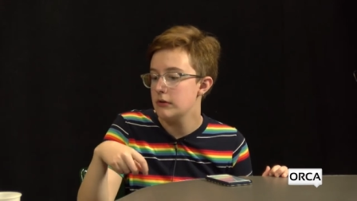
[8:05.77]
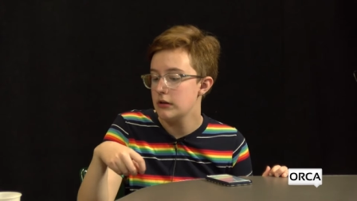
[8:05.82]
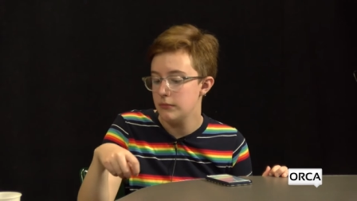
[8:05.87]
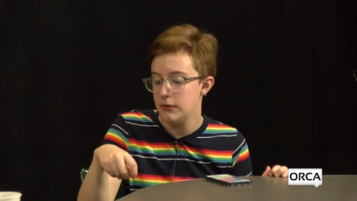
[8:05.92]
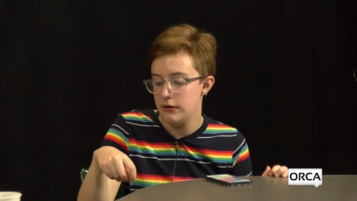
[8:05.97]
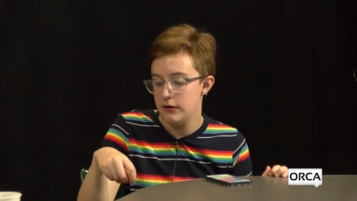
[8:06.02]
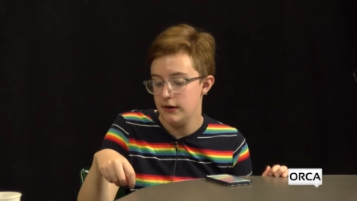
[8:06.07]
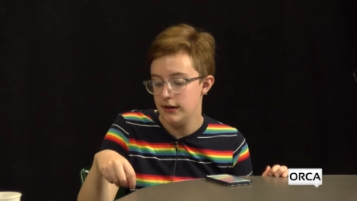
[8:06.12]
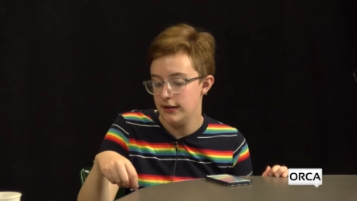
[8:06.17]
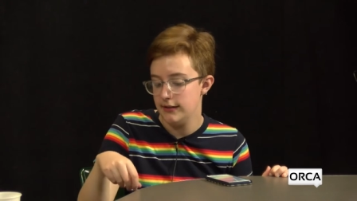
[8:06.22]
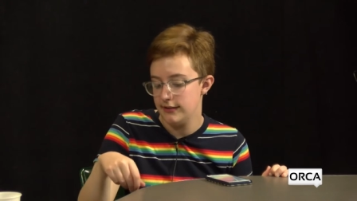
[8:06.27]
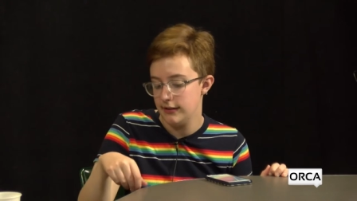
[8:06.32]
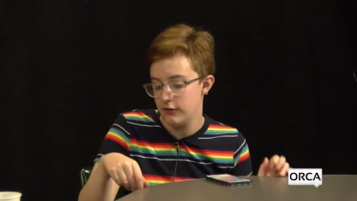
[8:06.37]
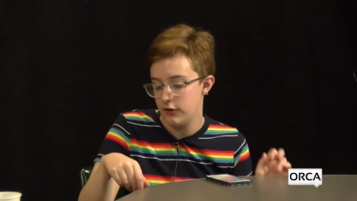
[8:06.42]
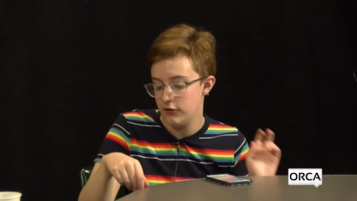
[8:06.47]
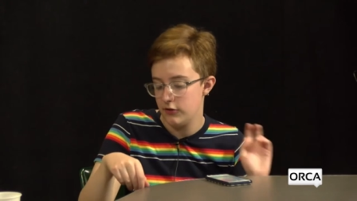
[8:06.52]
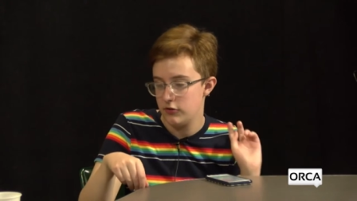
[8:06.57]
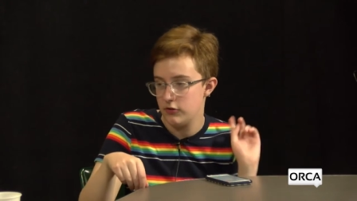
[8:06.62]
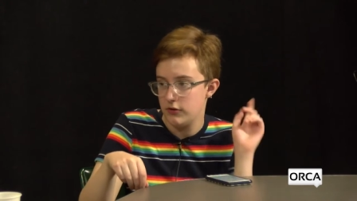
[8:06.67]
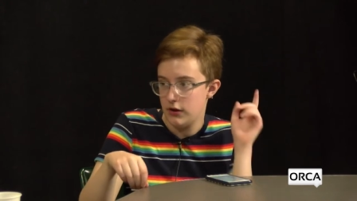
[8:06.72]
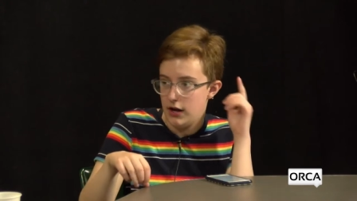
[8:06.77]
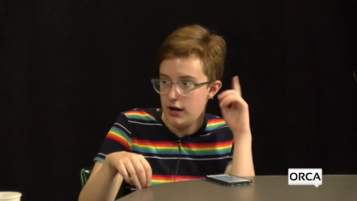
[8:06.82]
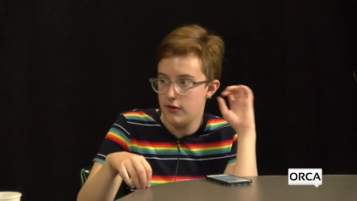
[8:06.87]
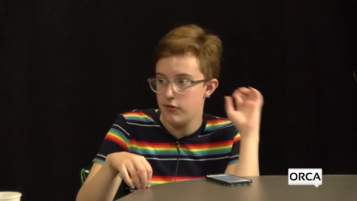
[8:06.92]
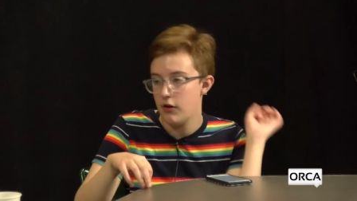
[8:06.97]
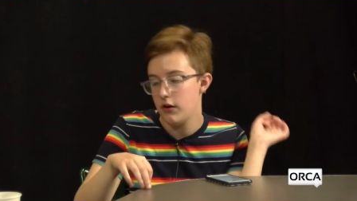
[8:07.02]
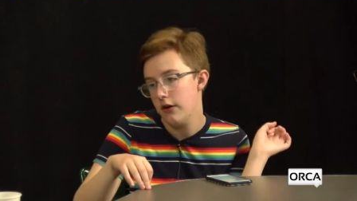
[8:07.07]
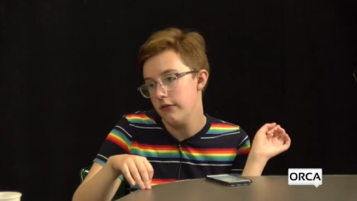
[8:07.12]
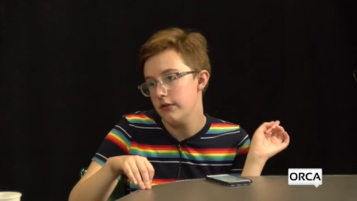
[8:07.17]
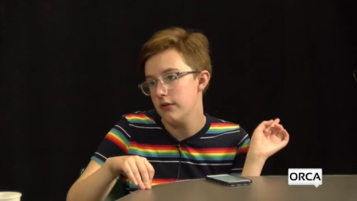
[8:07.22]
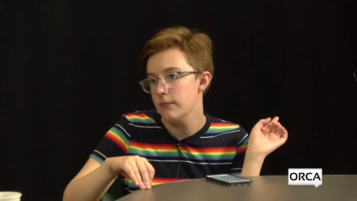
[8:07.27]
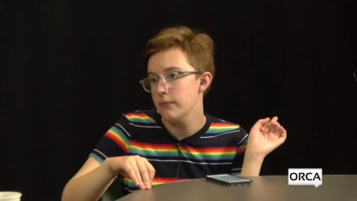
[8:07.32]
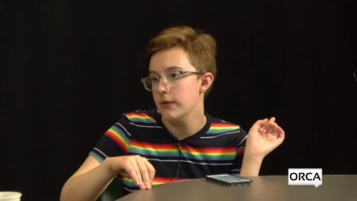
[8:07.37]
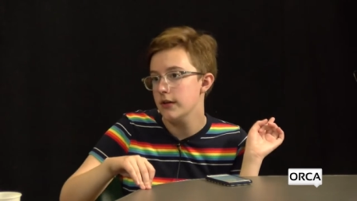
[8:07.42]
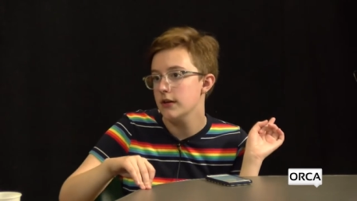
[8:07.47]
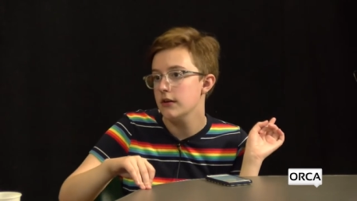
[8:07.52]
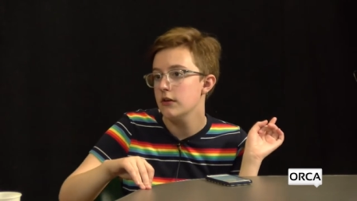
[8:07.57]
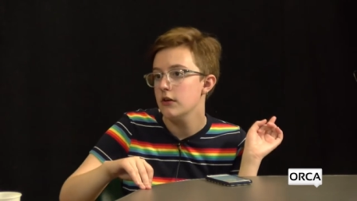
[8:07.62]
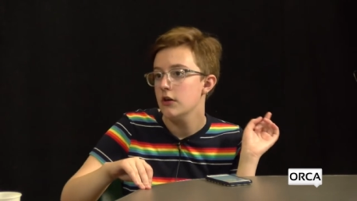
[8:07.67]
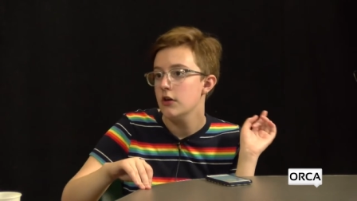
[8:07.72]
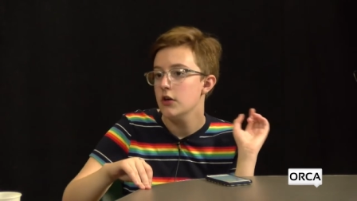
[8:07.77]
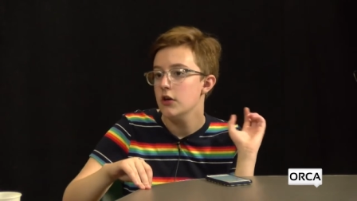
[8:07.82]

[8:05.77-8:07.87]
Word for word: community, because I just thought of something.